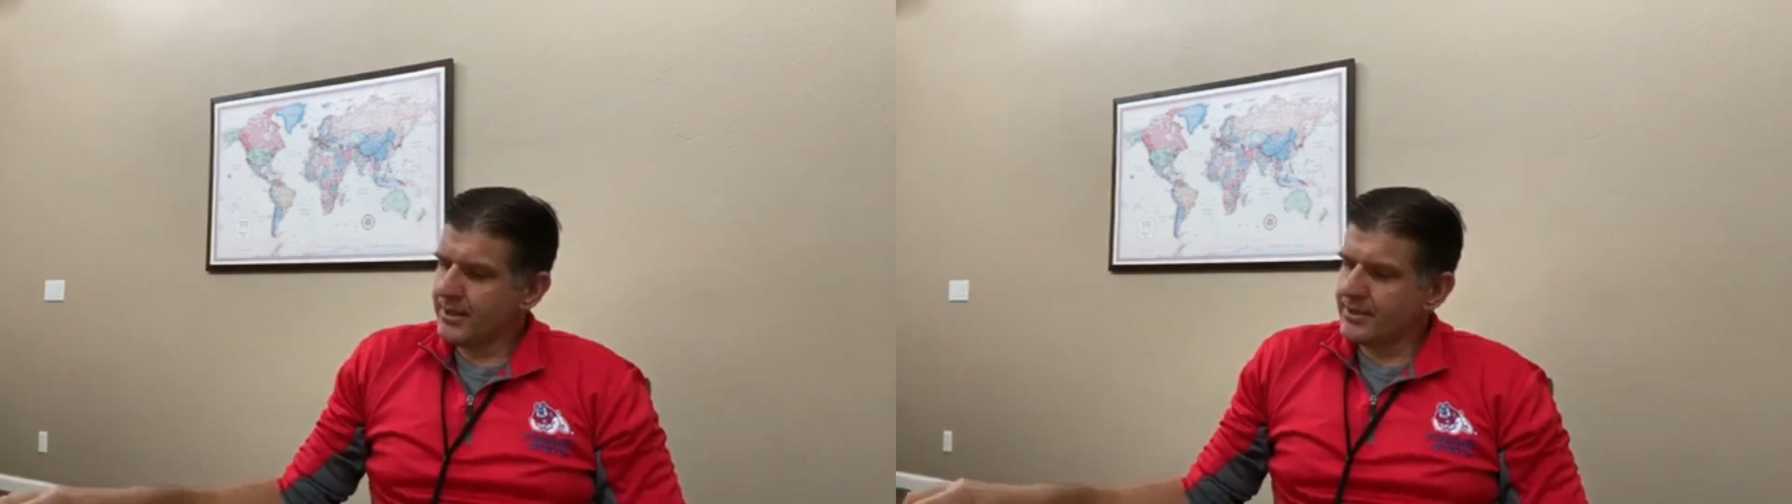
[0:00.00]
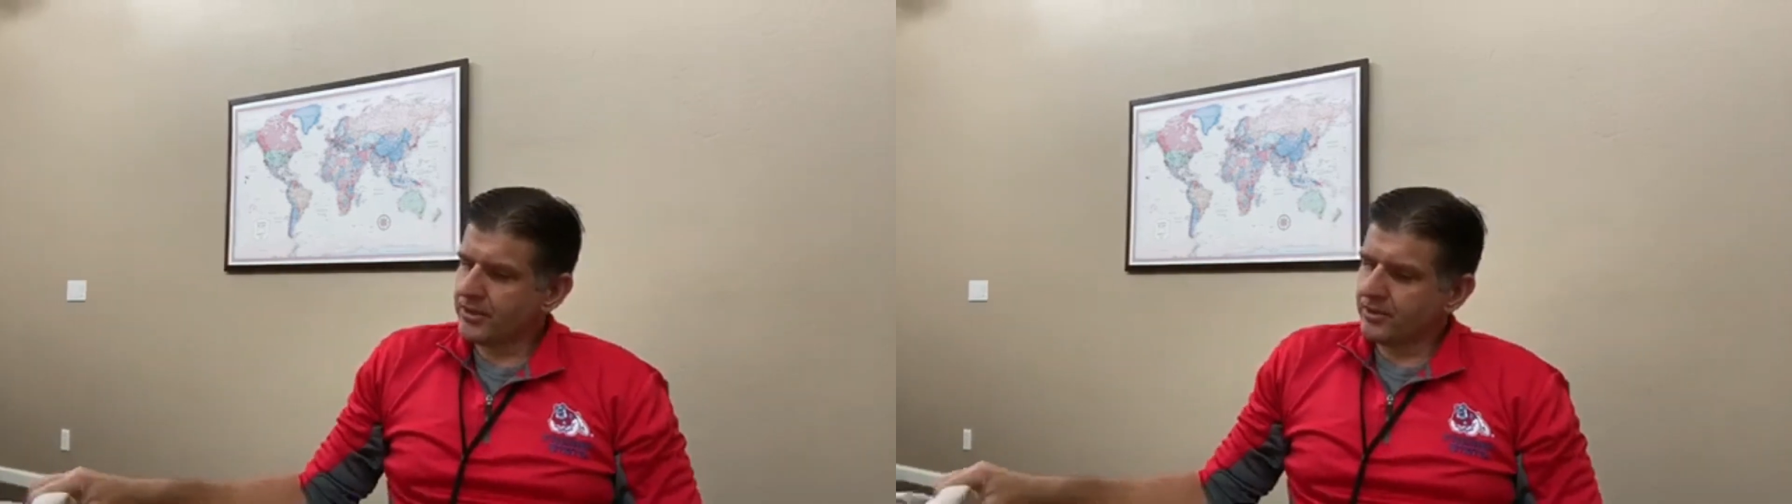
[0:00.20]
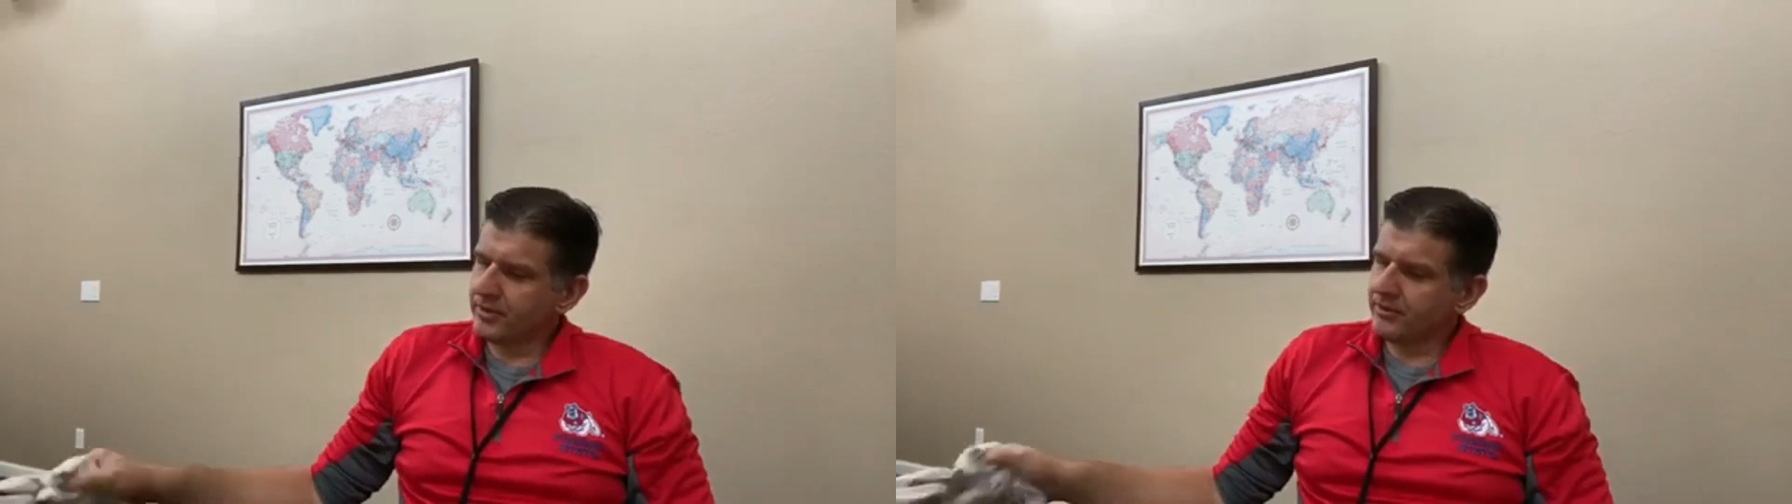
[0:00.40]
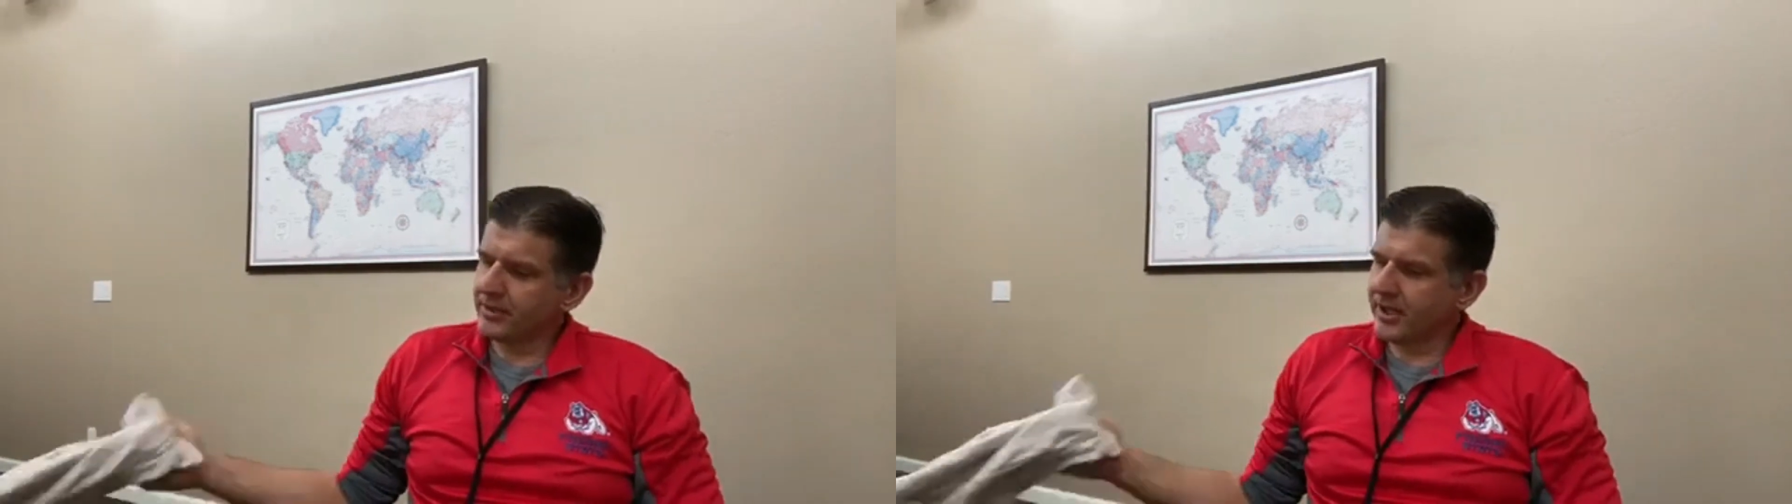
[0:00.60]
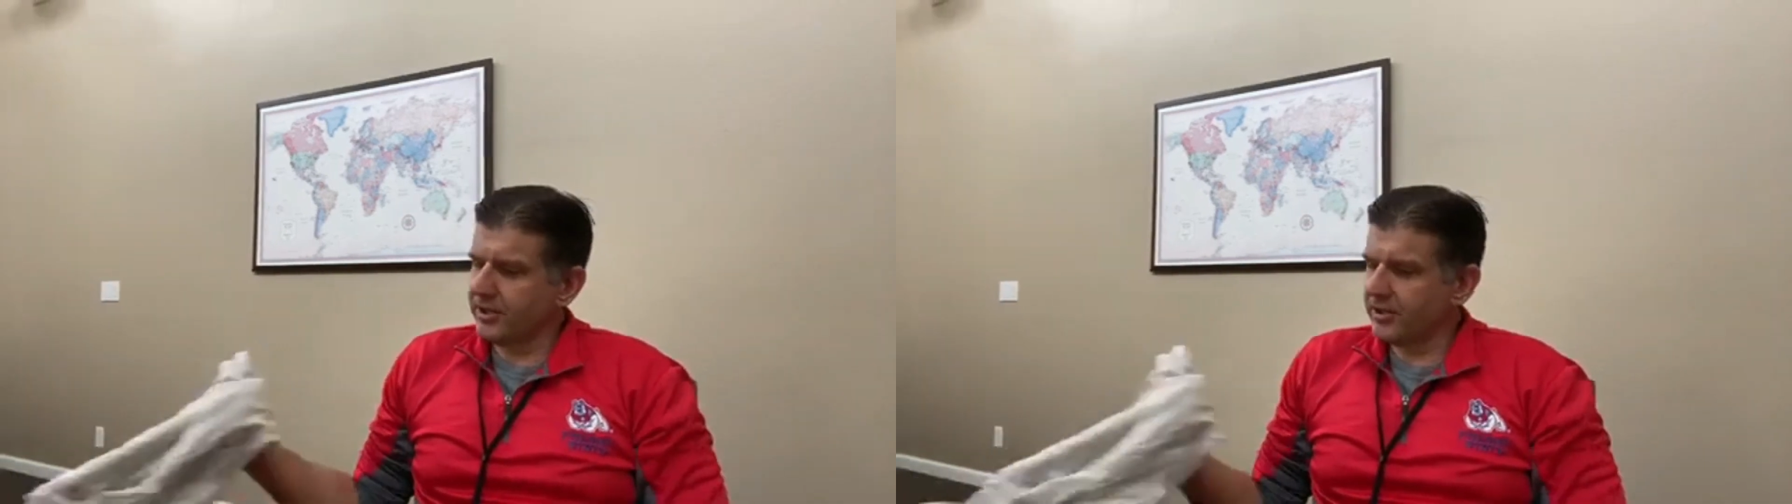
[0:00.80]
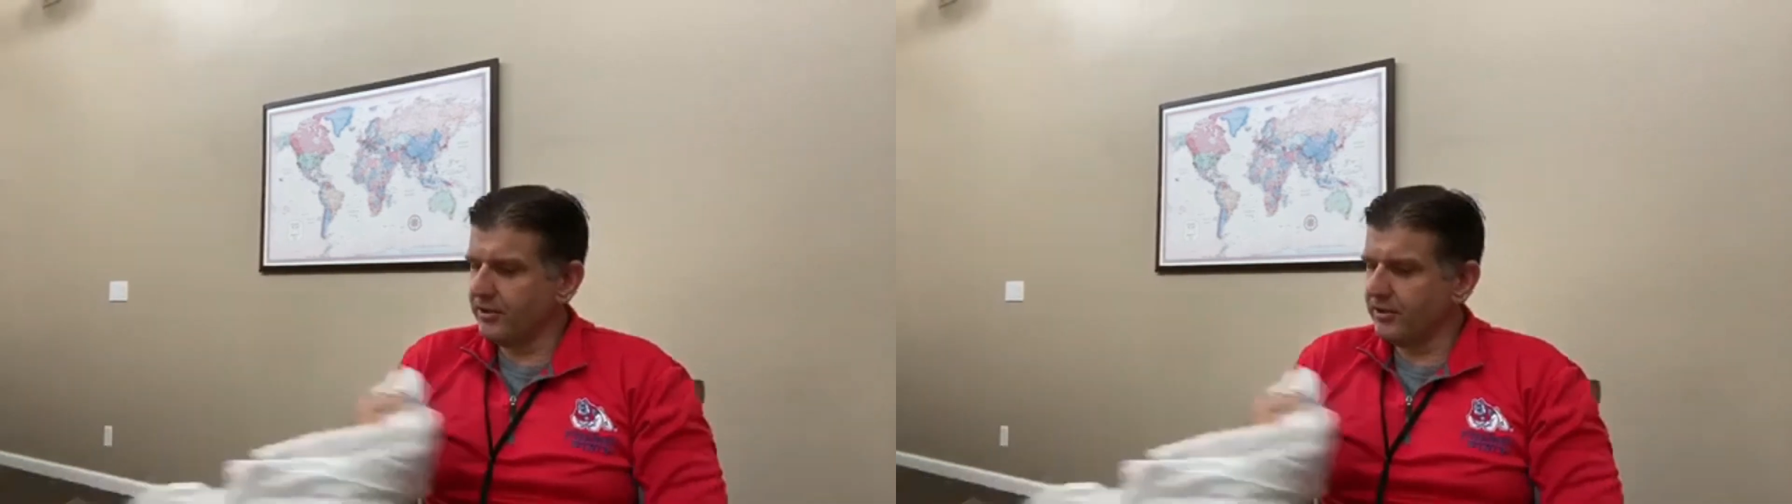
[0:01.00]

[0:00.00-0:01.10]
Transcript: So what we're going to